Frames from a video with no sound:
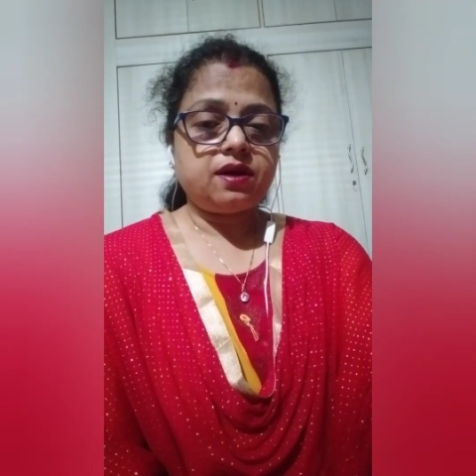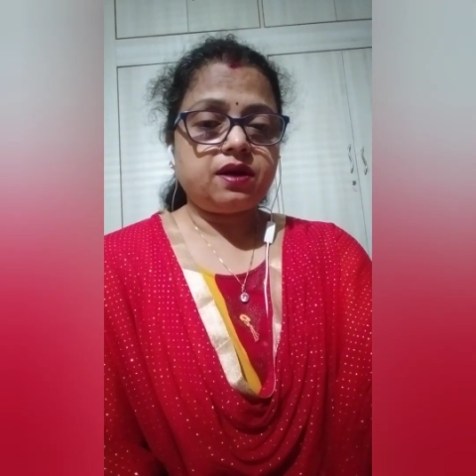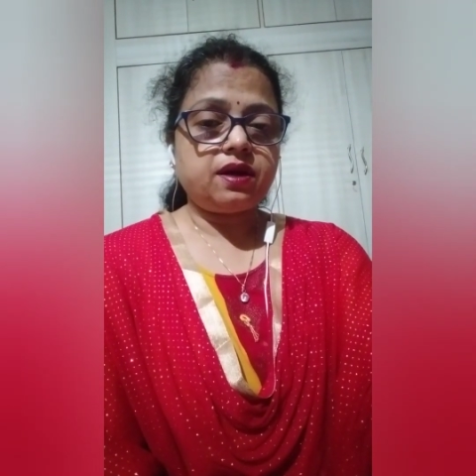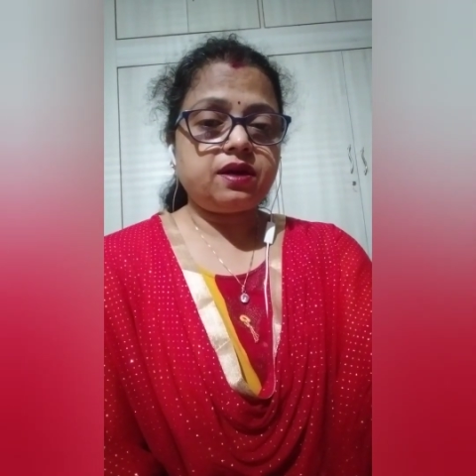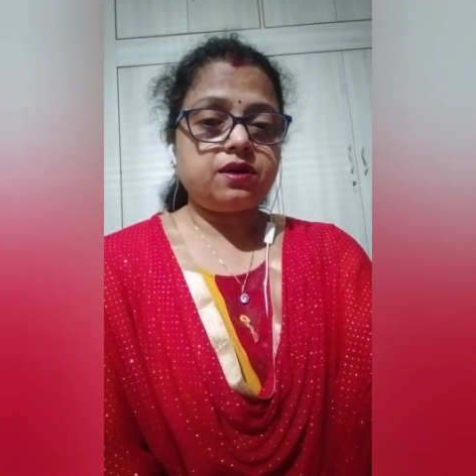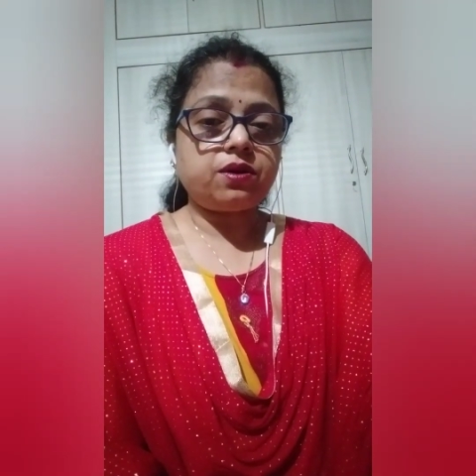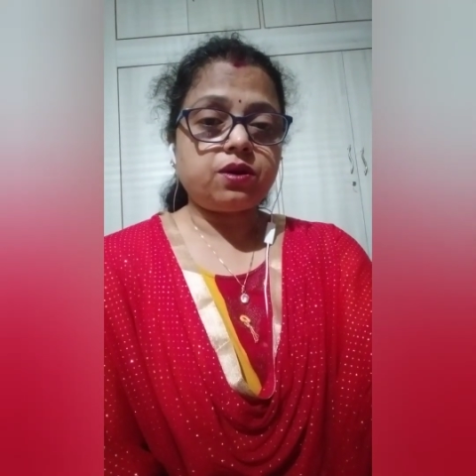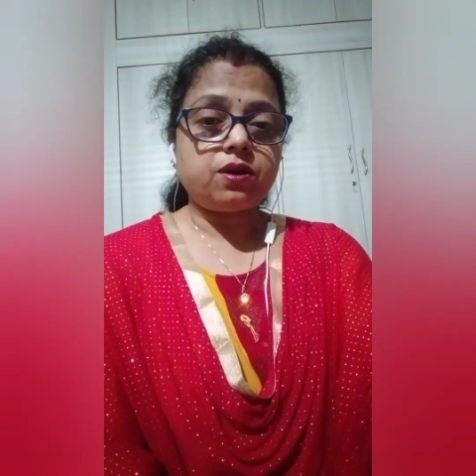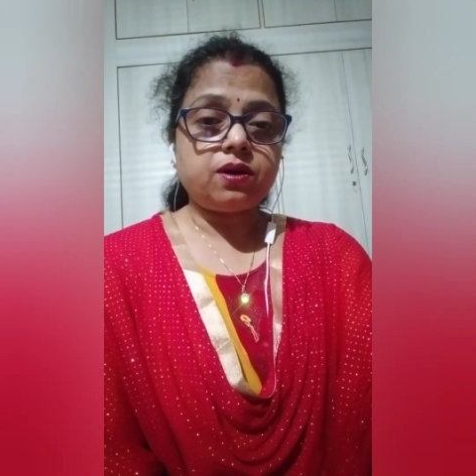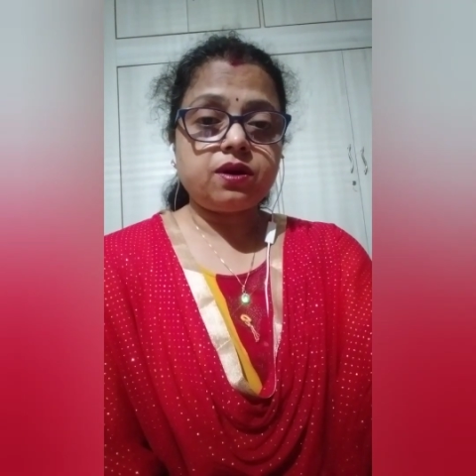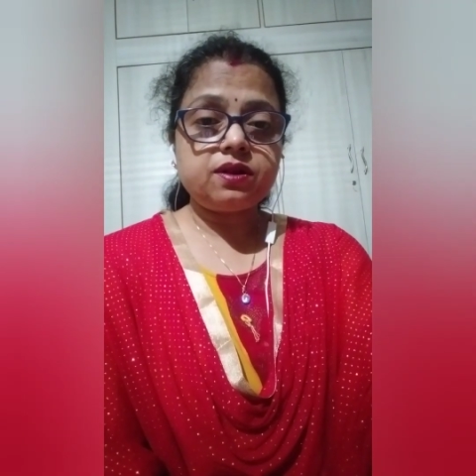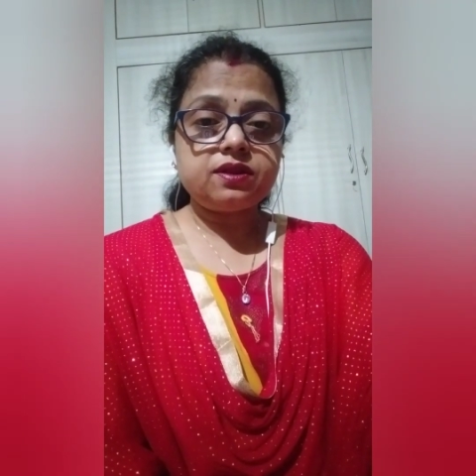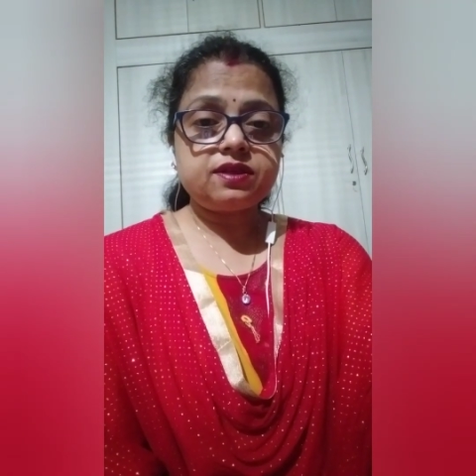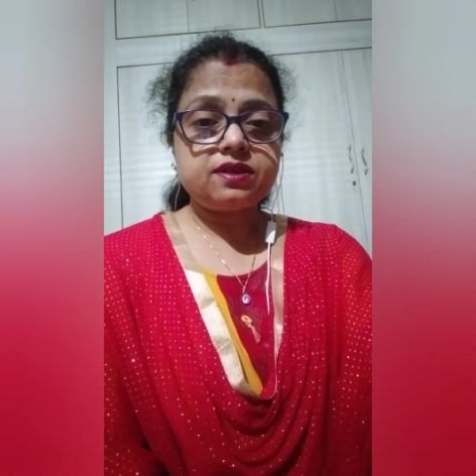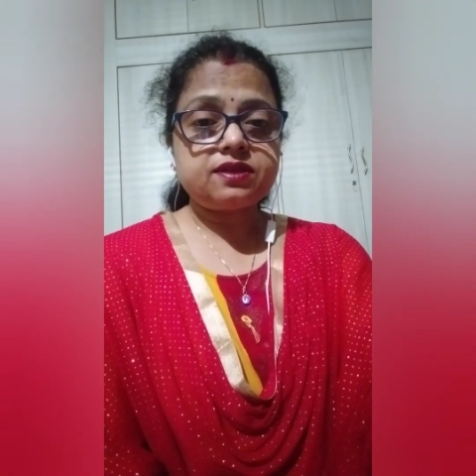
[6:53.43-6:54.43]
And
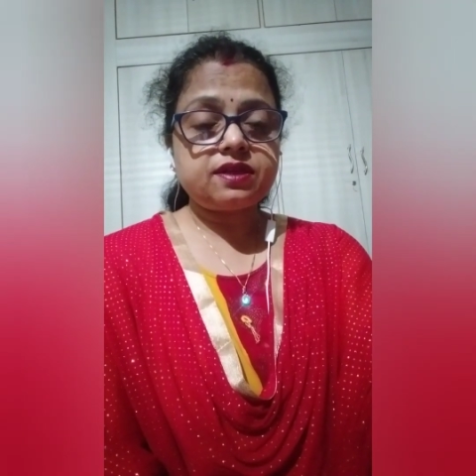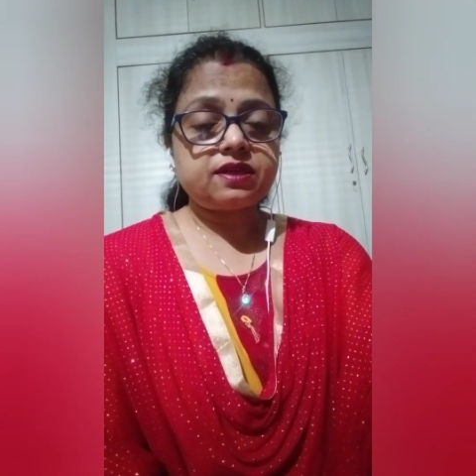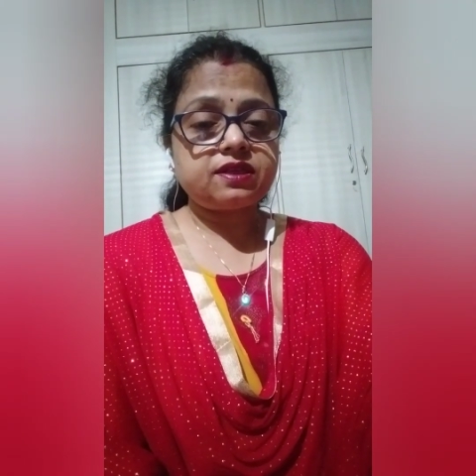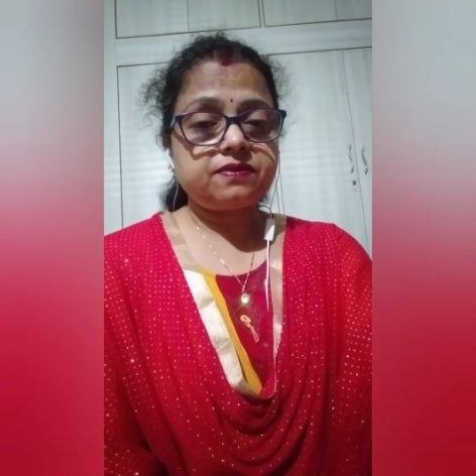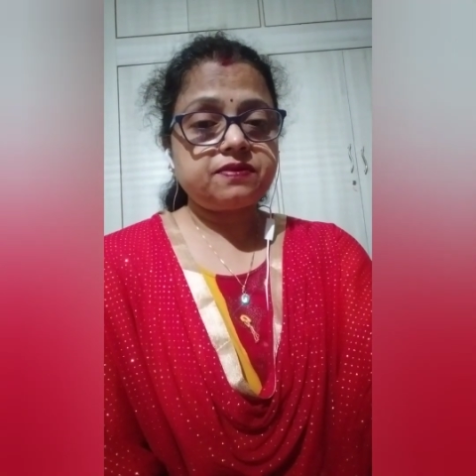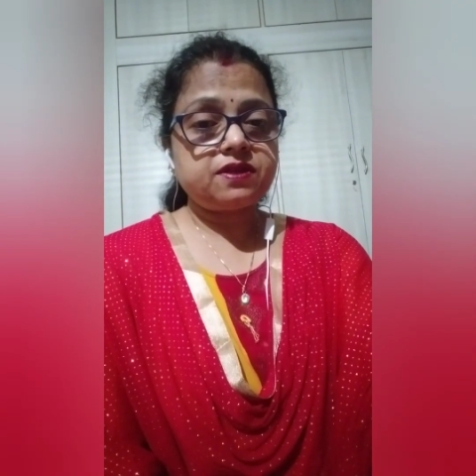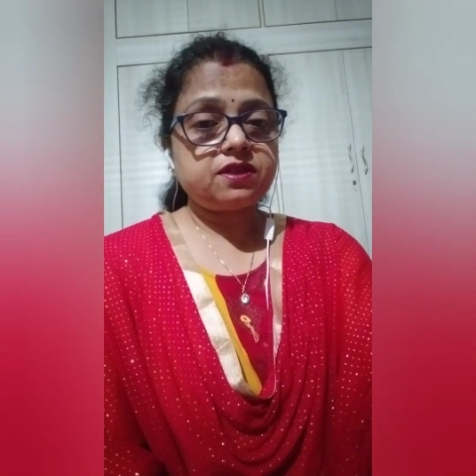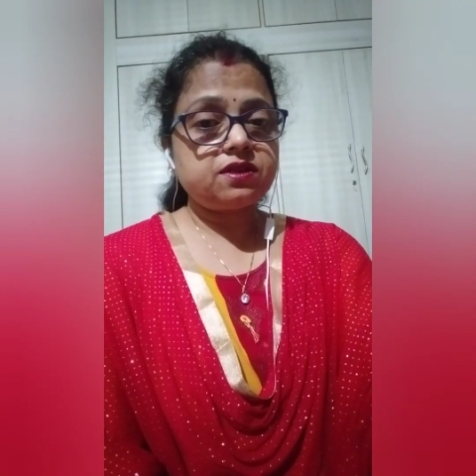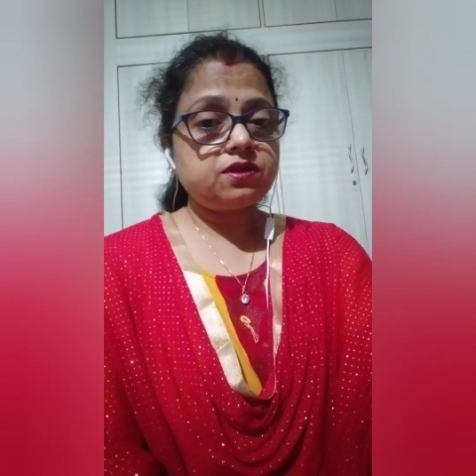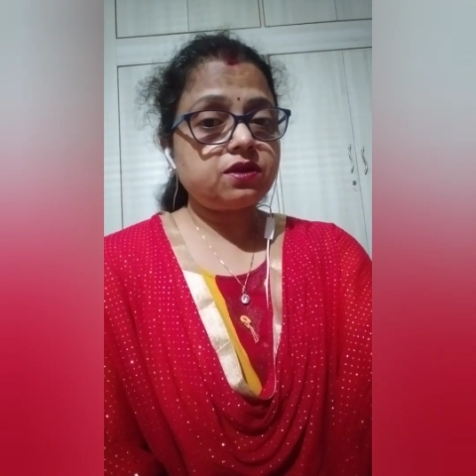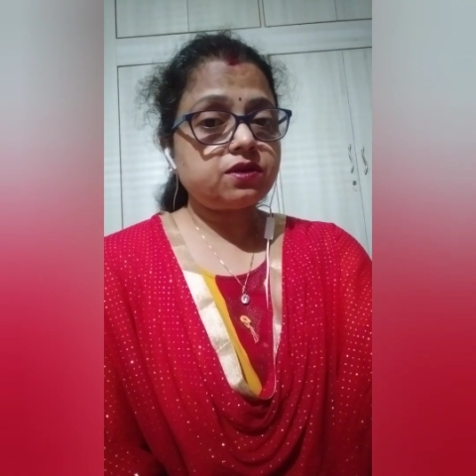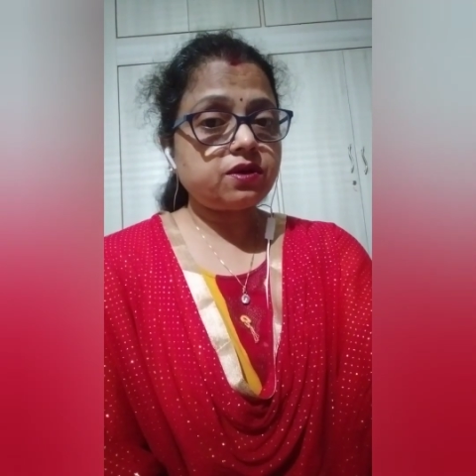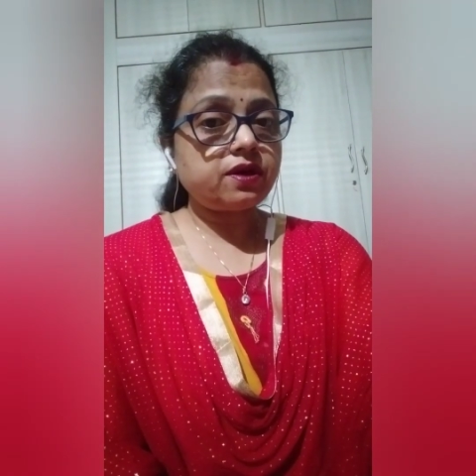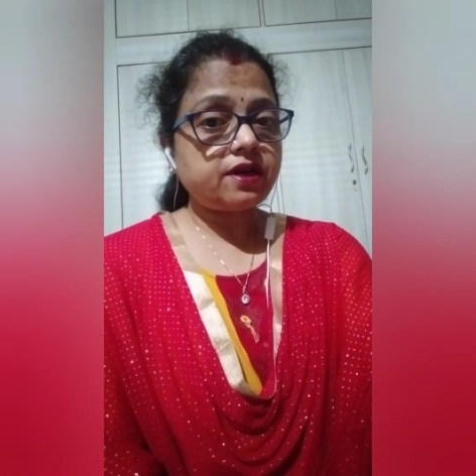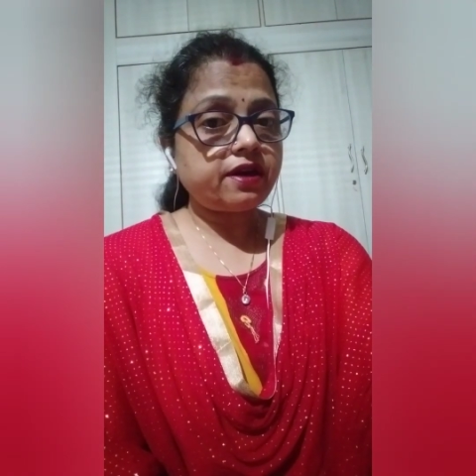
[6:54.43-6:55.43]
all these activities
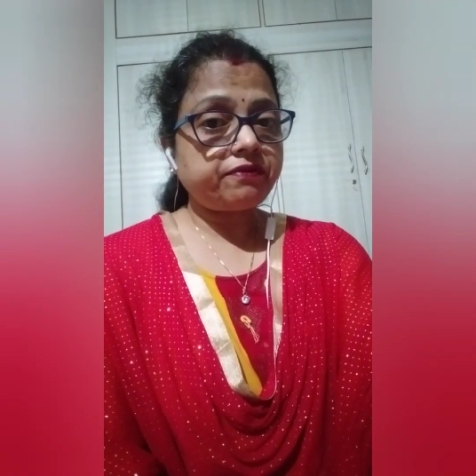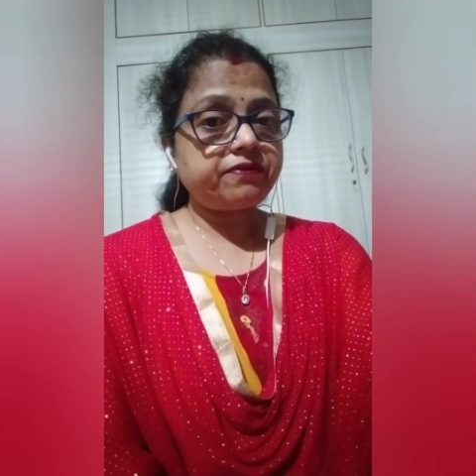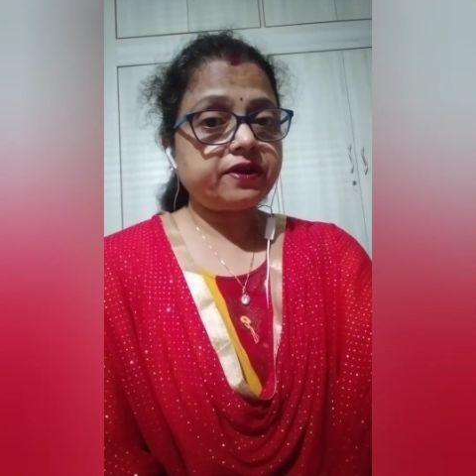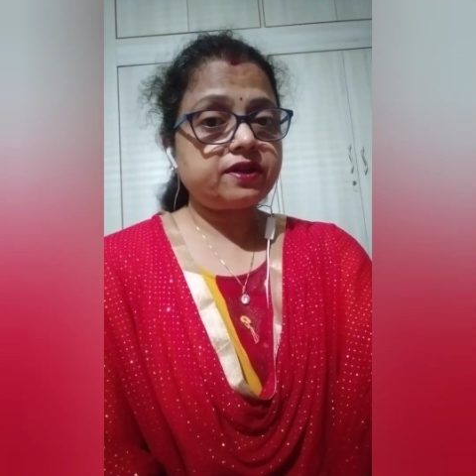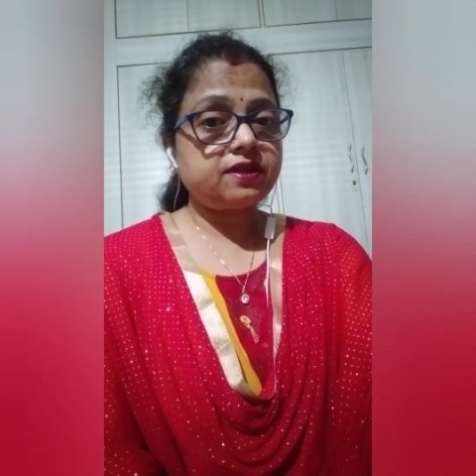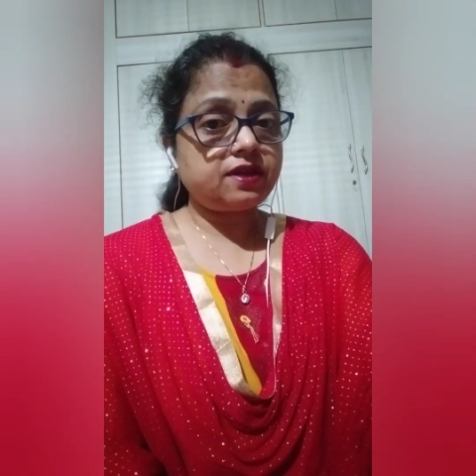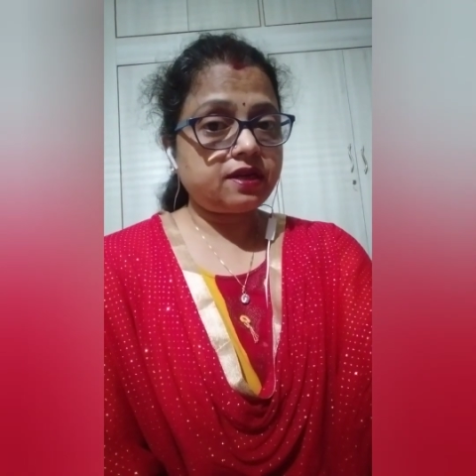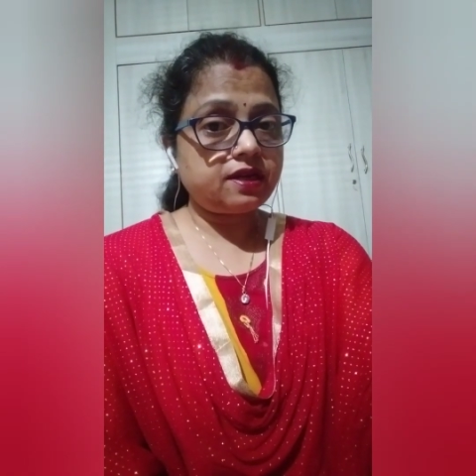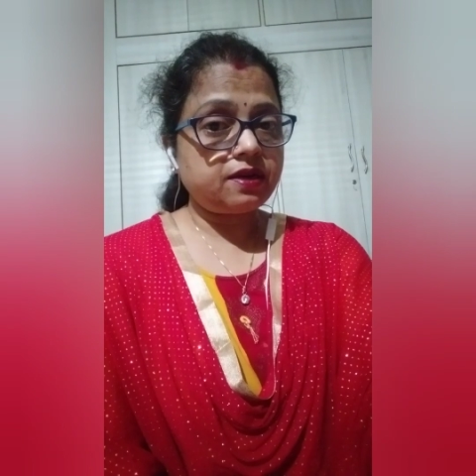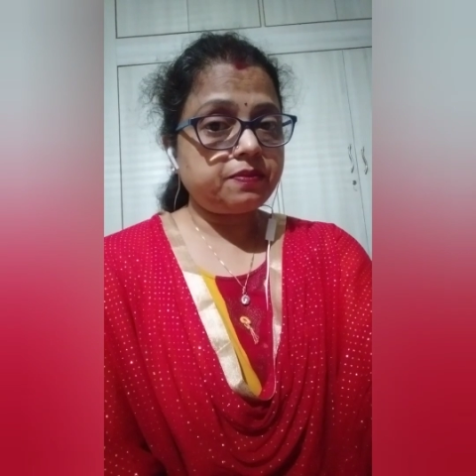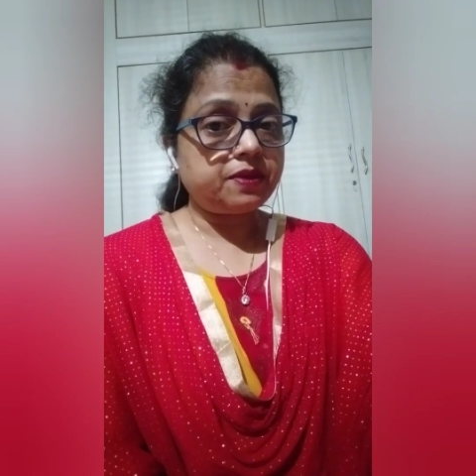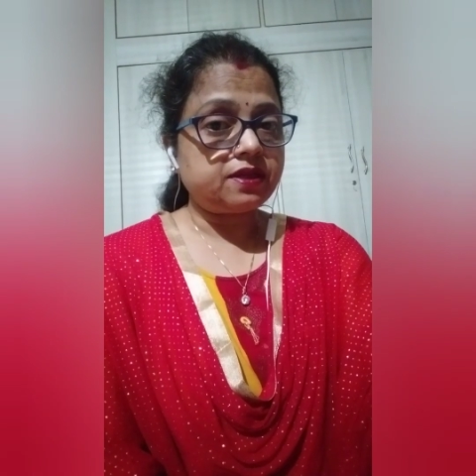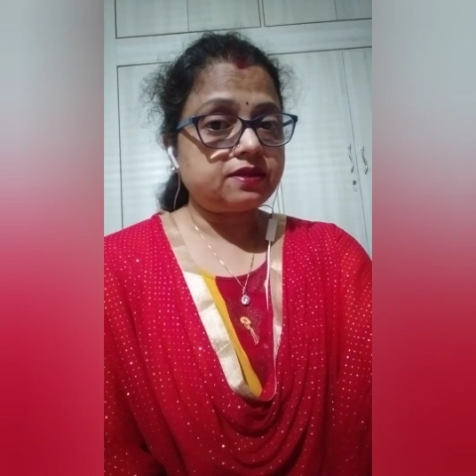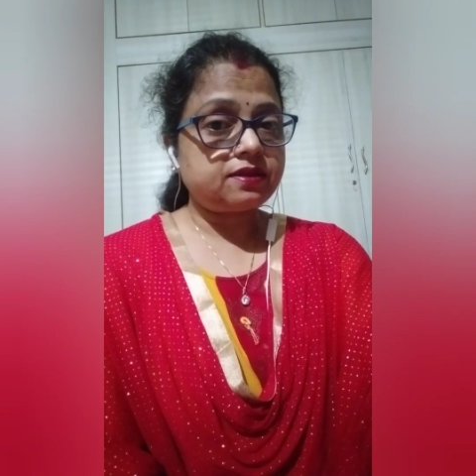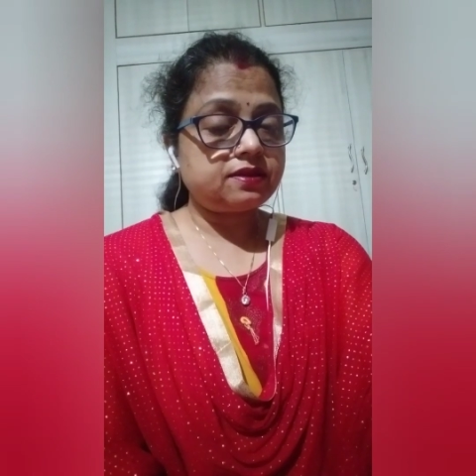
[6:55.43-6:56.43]
not only affect the
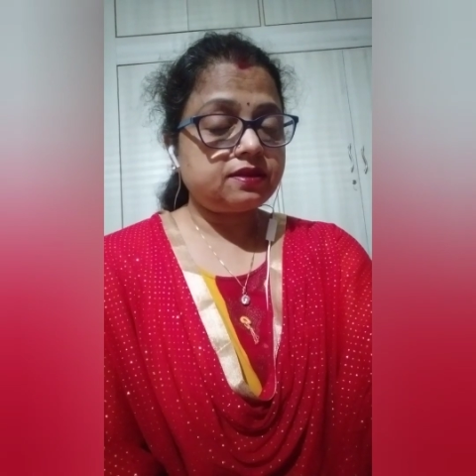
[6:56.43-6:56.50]
animals,